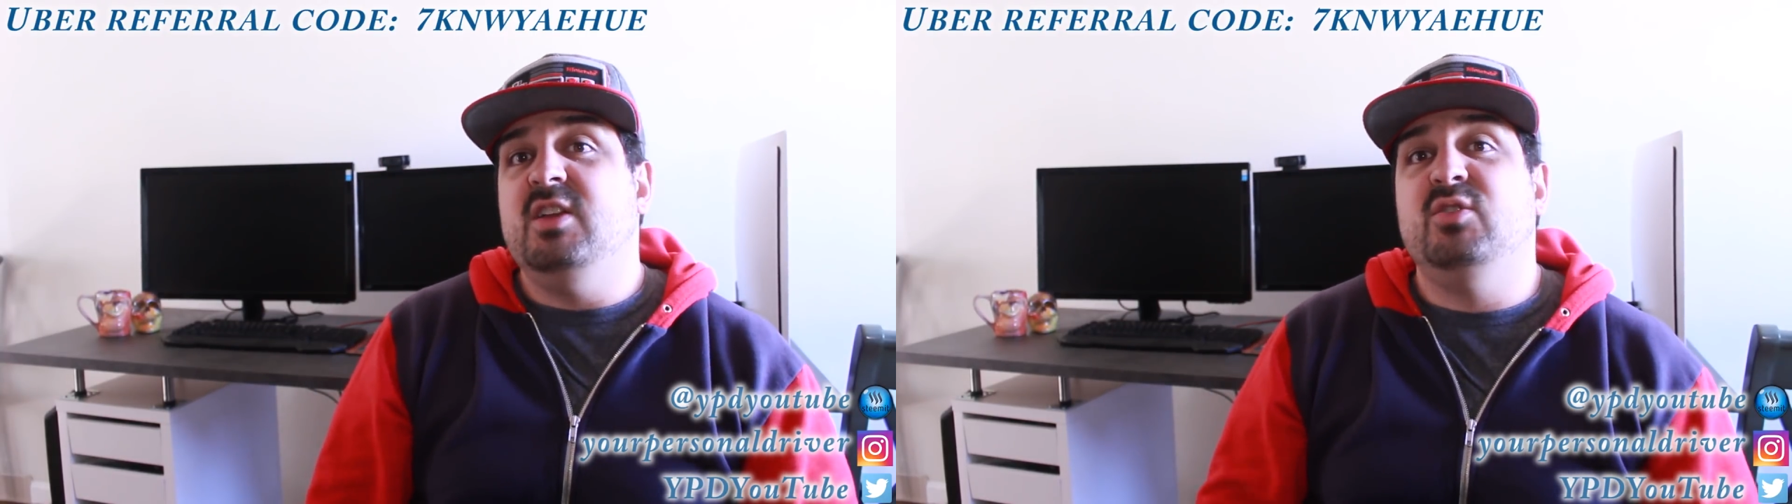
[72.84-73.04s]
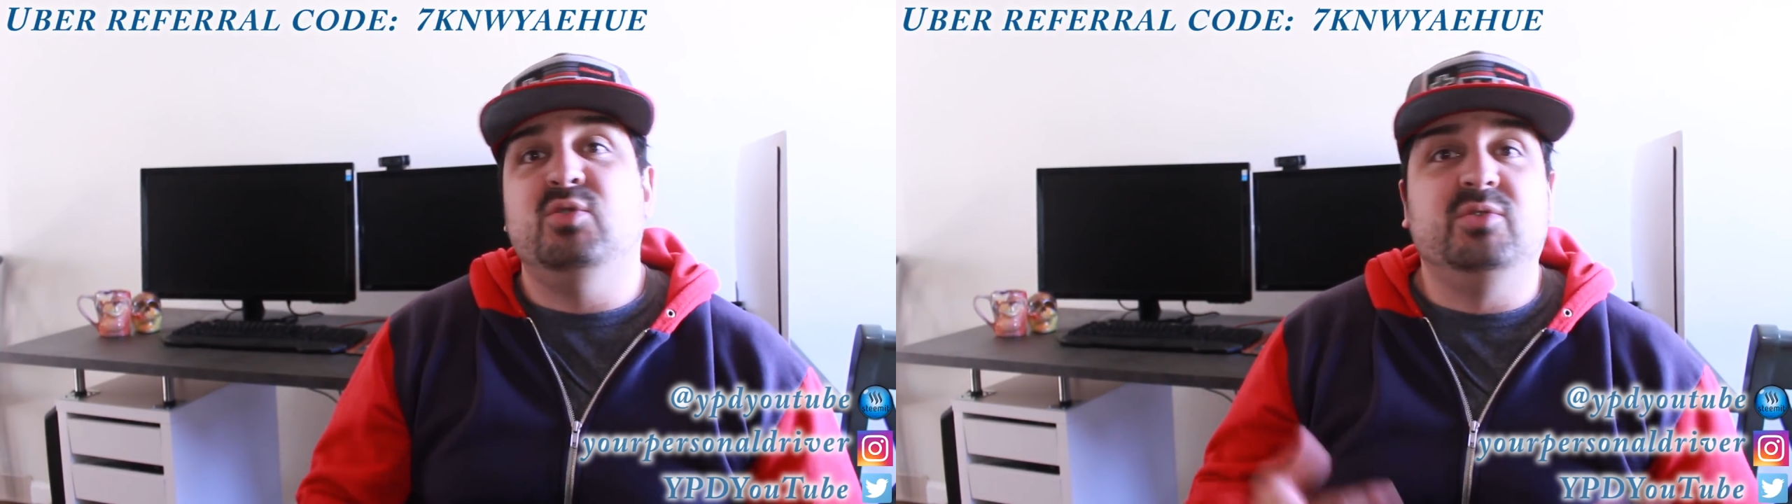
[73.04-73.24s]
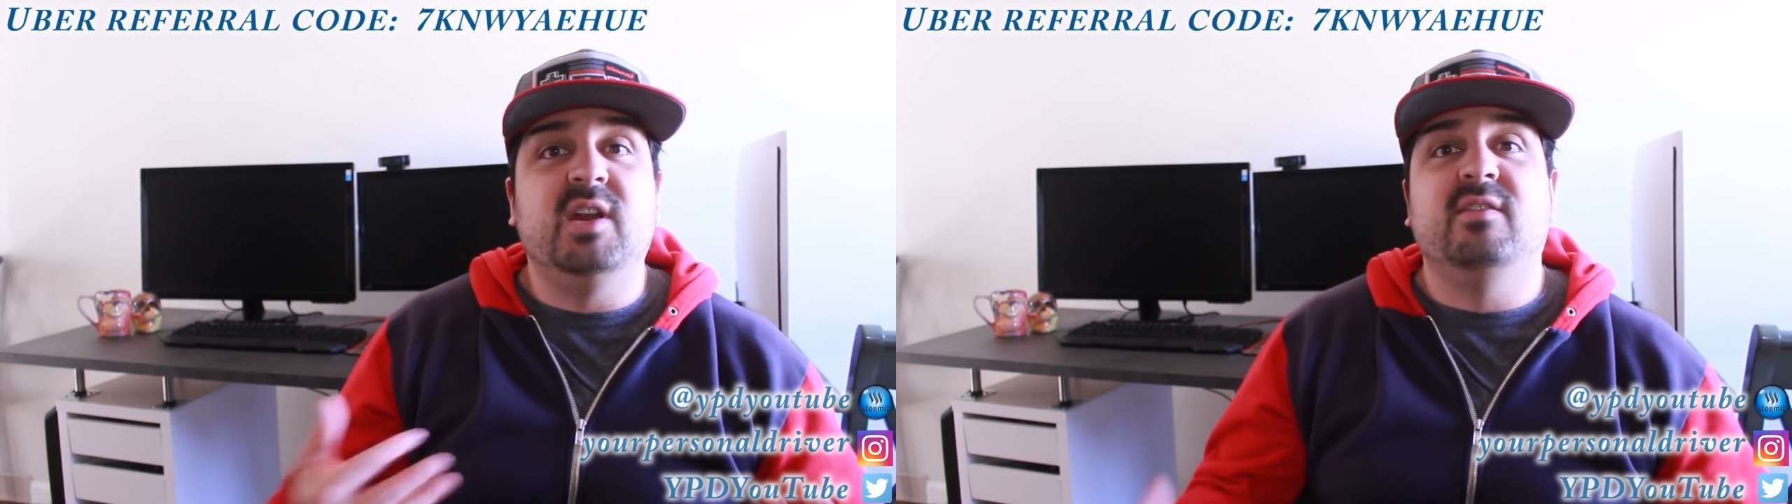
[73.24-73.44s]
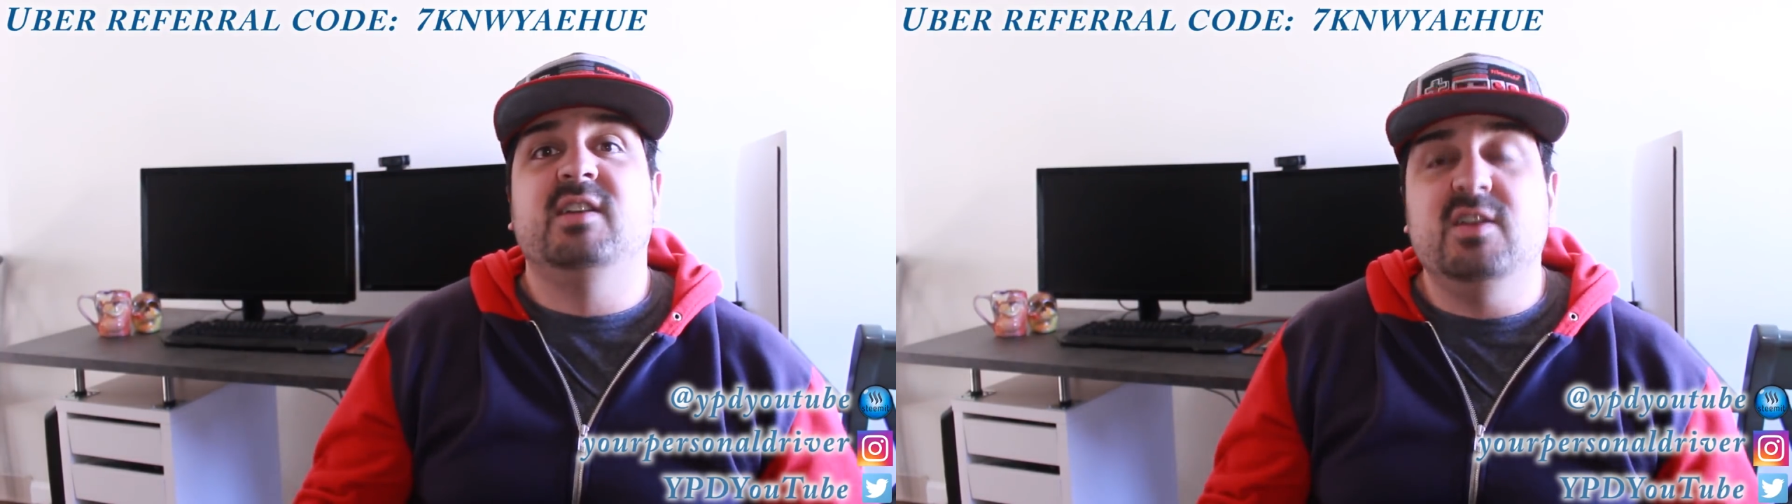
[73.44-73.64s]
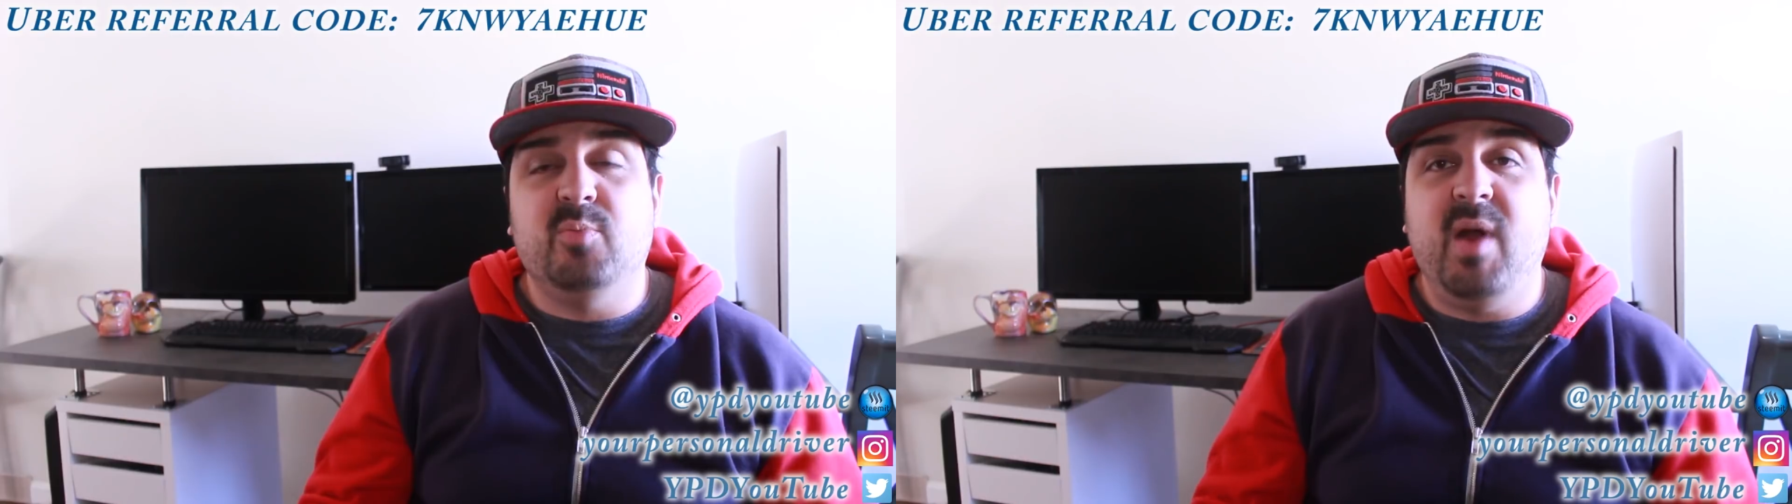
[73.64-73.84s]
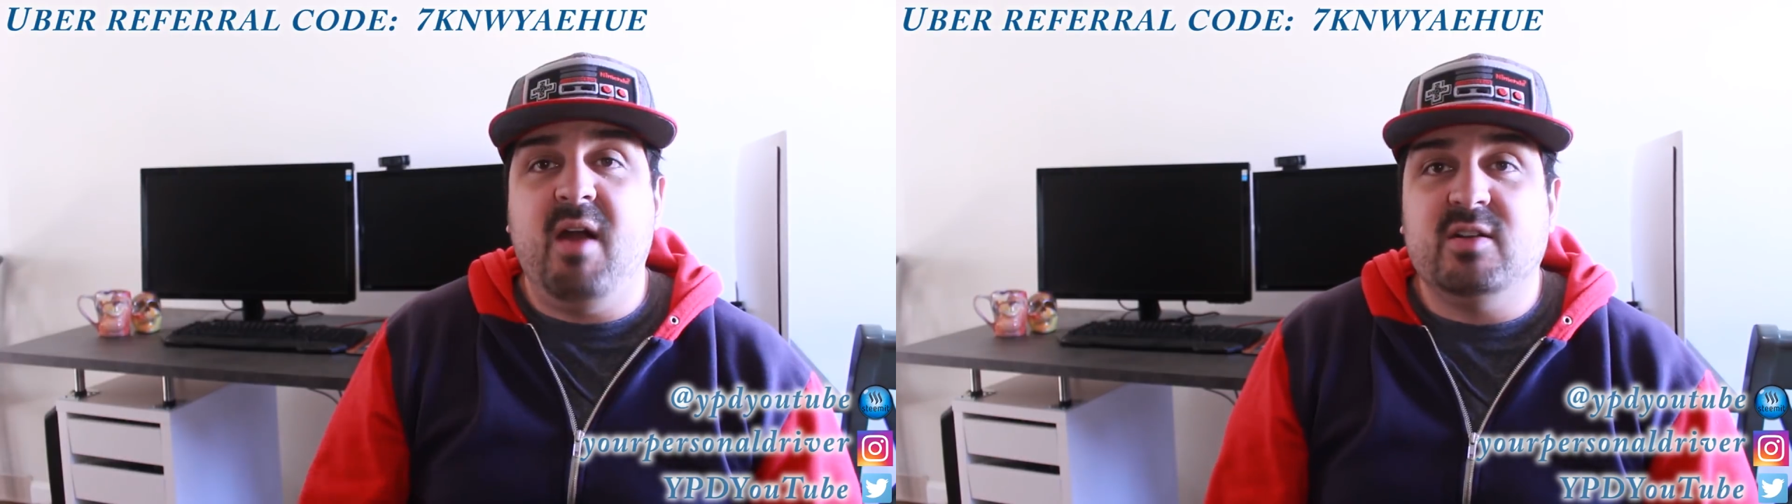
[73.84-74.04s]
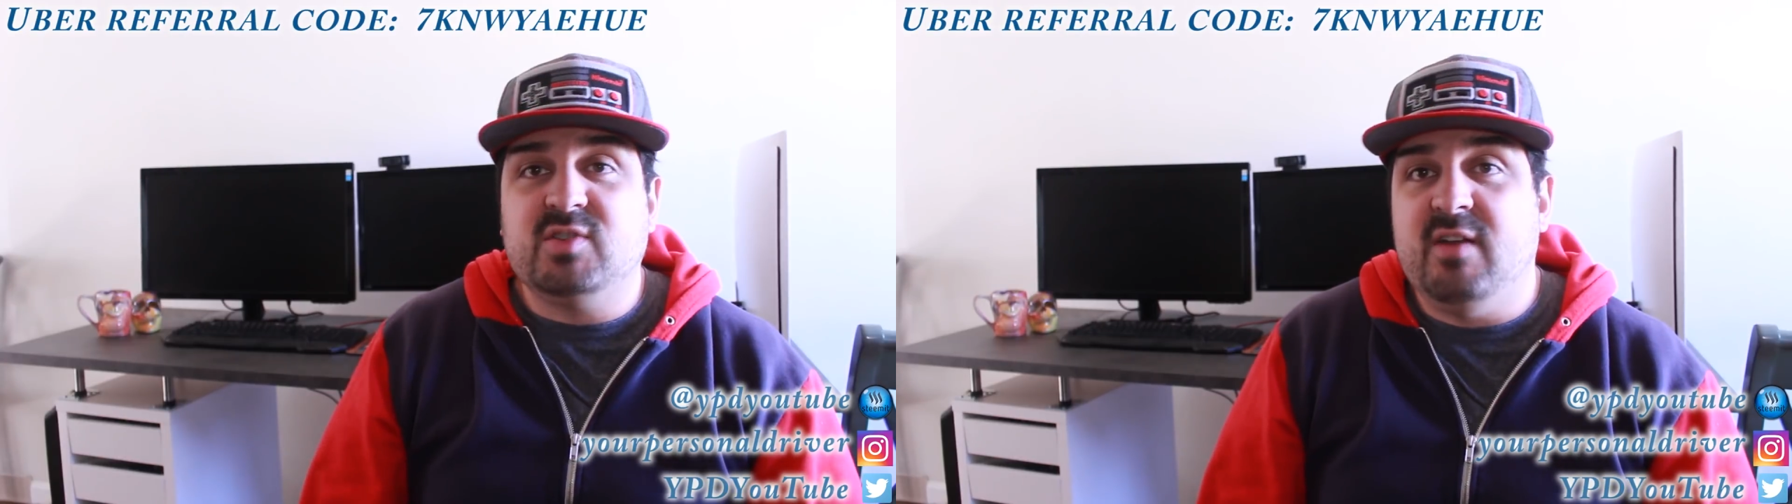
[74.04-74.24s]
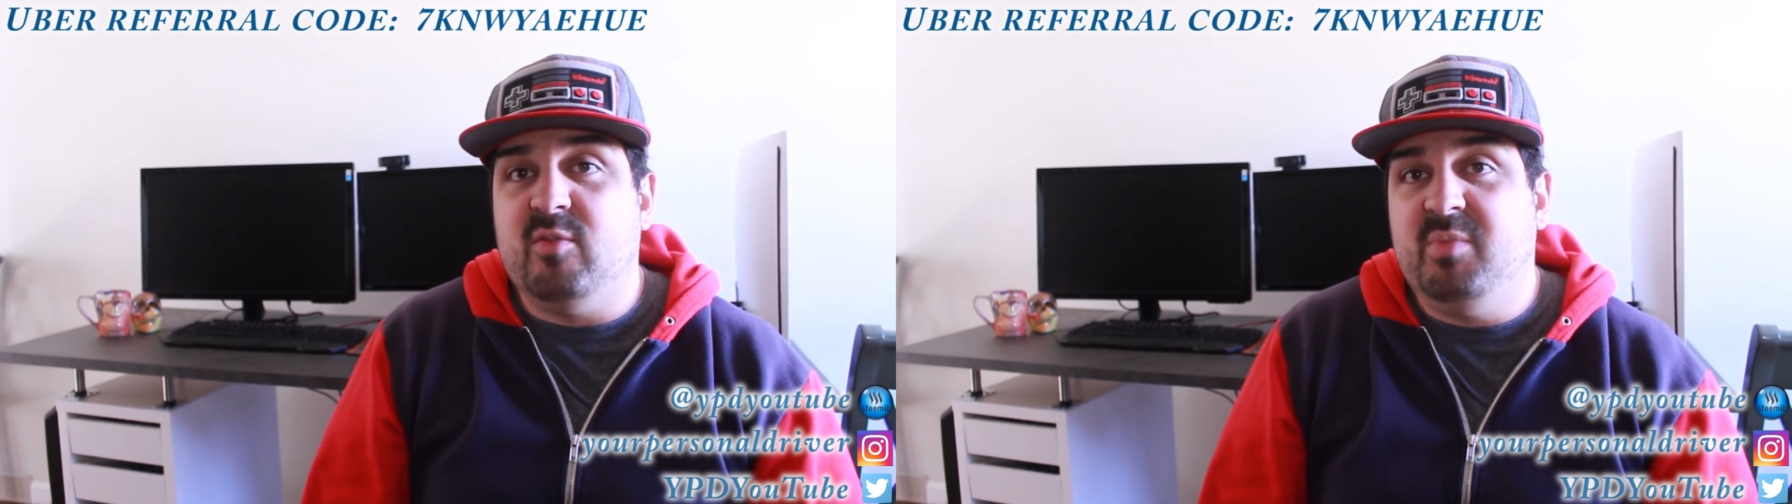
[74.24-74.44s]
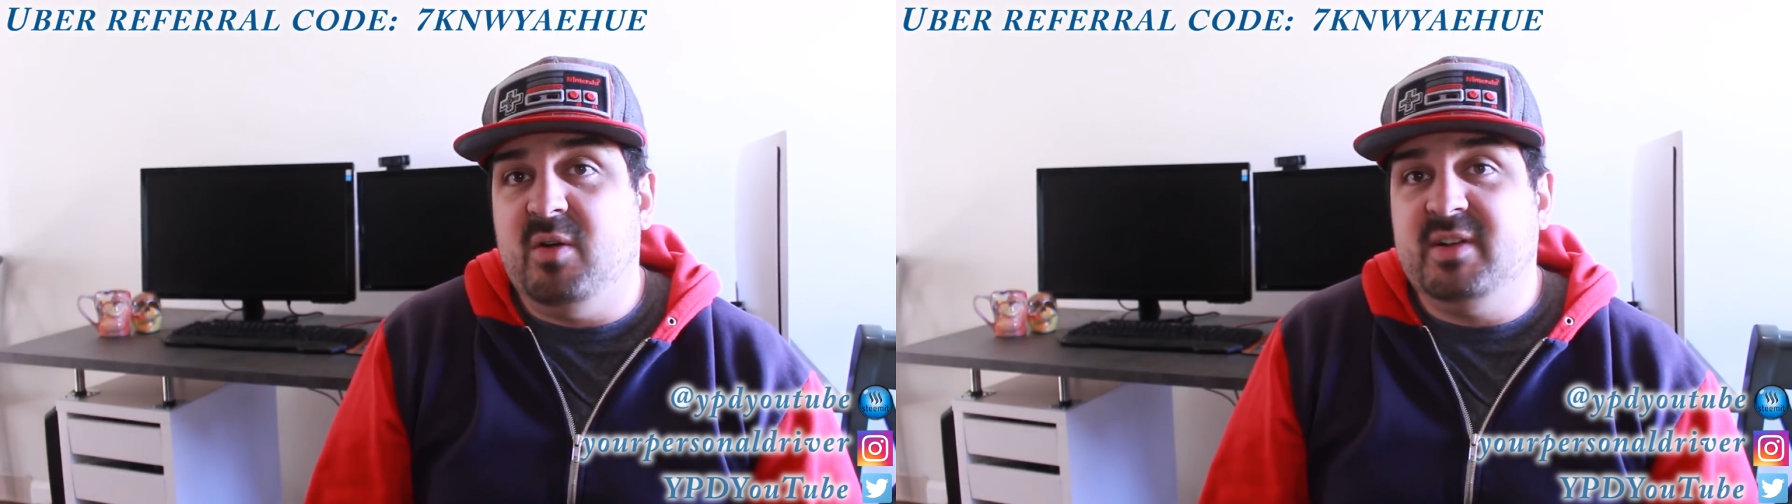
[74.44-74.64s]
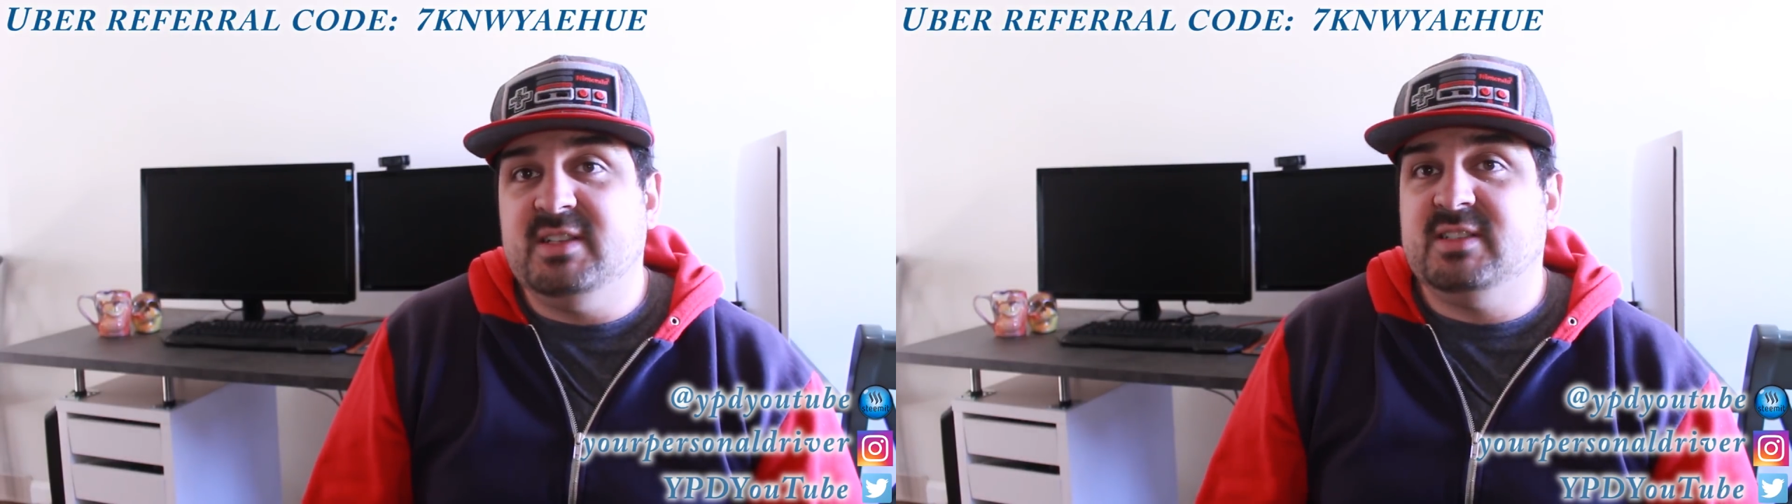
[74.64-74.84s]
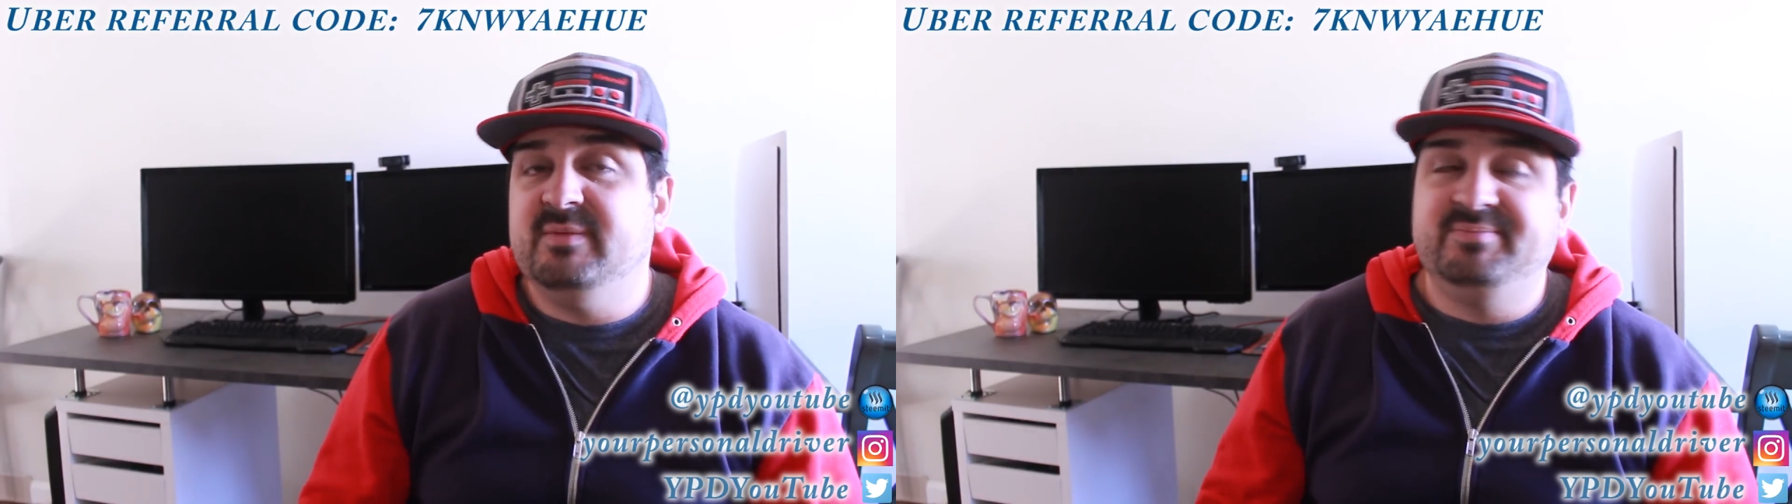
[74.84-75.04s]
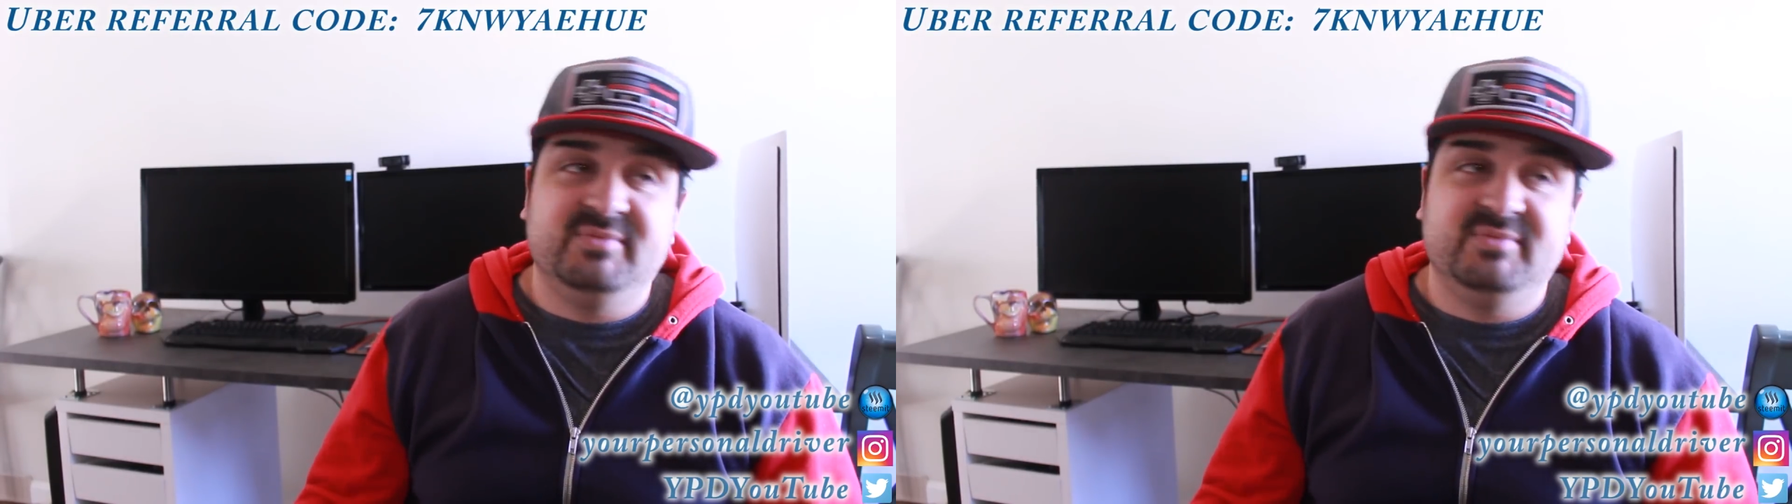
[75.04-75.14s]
you'll never get your power driver bonus.